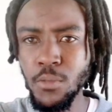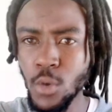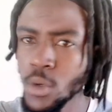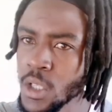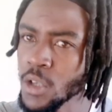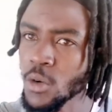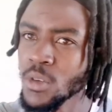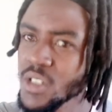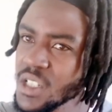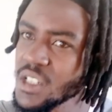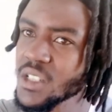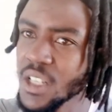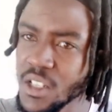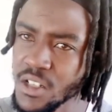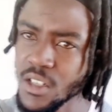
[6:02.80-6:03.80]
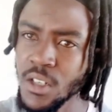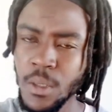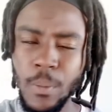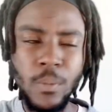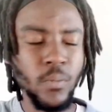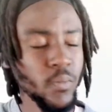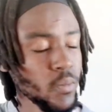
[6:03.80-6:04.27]
doing consistency.
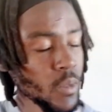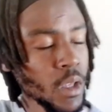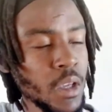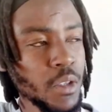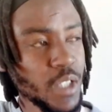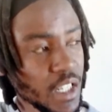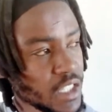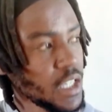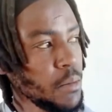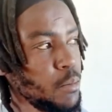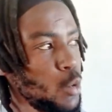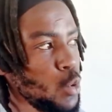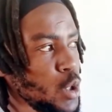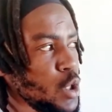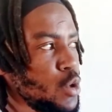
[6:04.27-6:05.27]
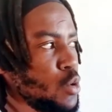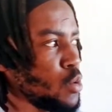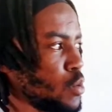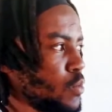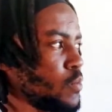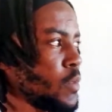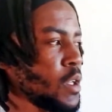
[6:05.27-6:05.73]
Just keep doing
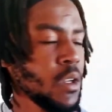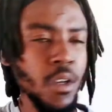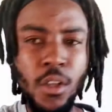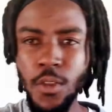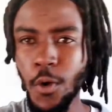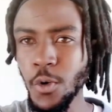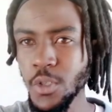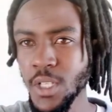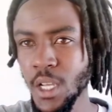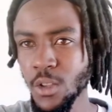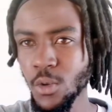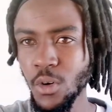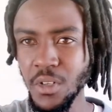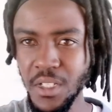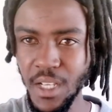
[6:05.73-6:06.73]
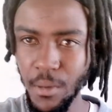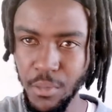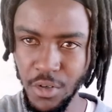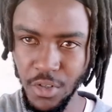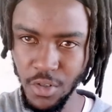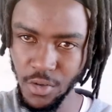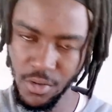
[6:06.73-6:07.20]
you. Those that don't
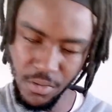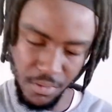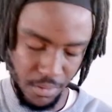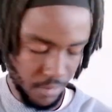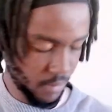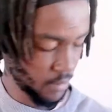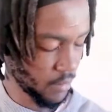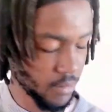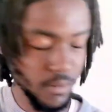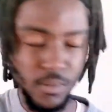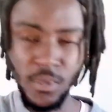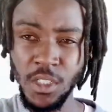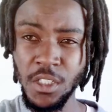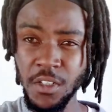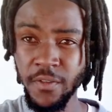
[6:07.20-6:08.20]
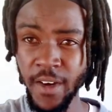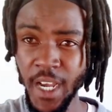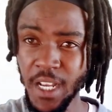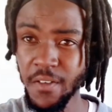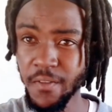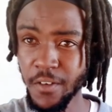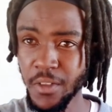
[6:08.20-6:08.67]
support you, it's
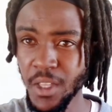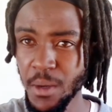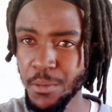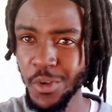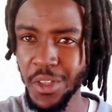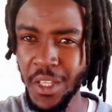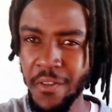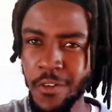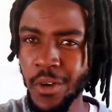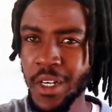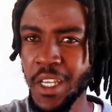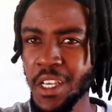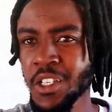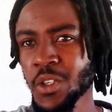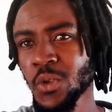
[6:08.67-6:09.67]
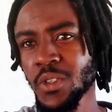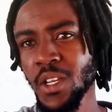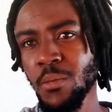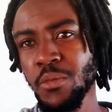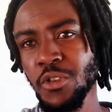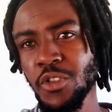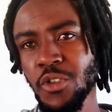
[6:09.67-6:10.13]
fine for them. Not everyone has to
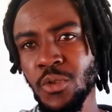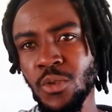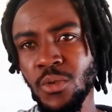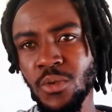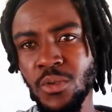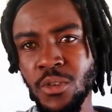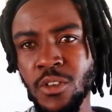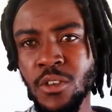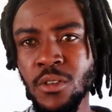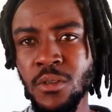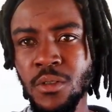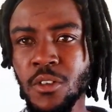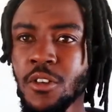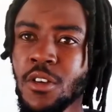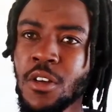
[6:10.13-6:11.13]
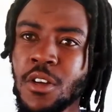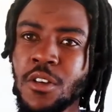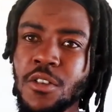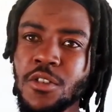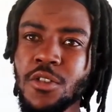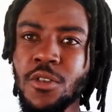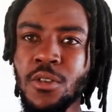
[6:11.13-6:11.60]
support you, you know.
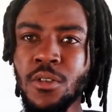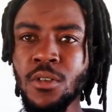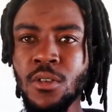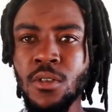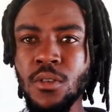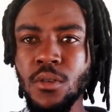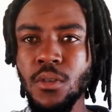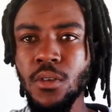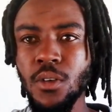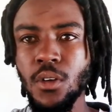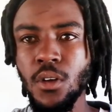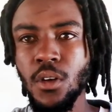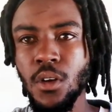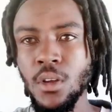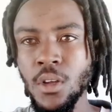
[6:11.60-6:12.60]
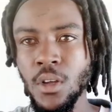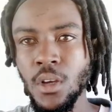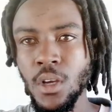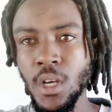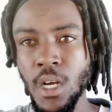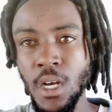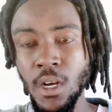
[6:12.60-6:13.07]
So,
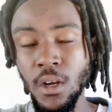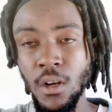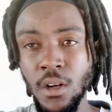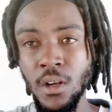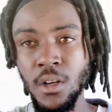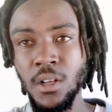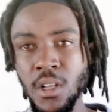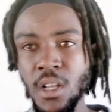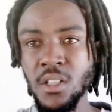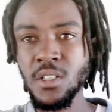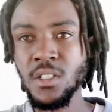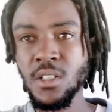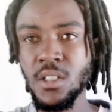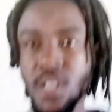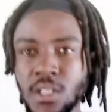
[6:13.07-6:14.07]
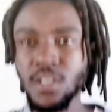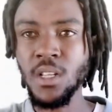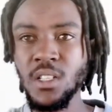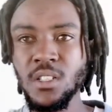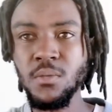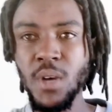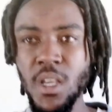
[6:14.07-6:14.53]

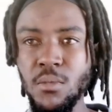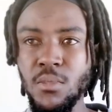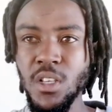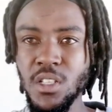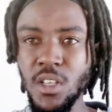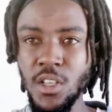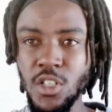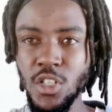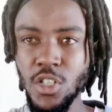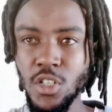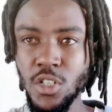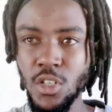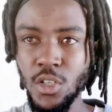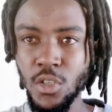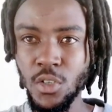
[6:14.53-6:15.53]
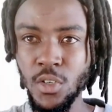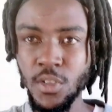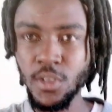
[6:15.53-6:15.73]
that's my message.